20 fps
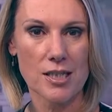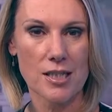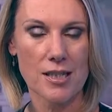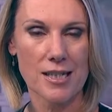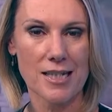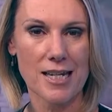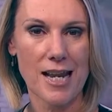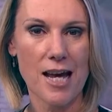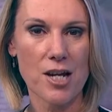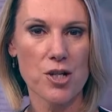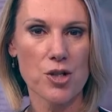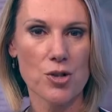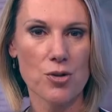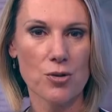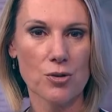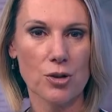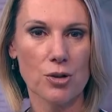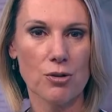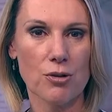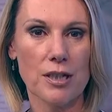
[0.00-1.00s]
that the
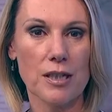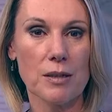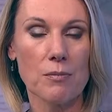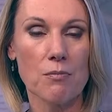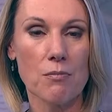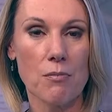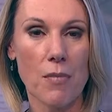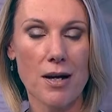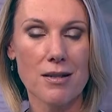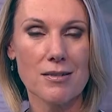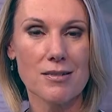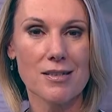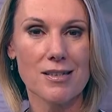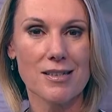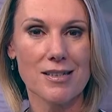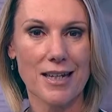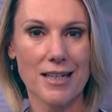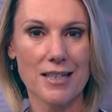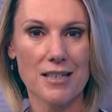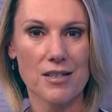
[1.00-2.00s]
national grid must
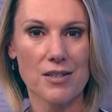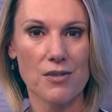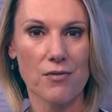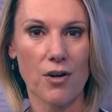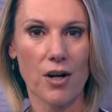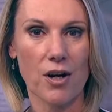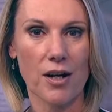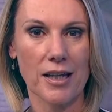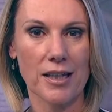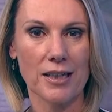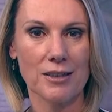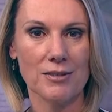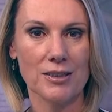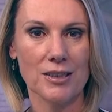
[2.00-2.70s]
satisfy.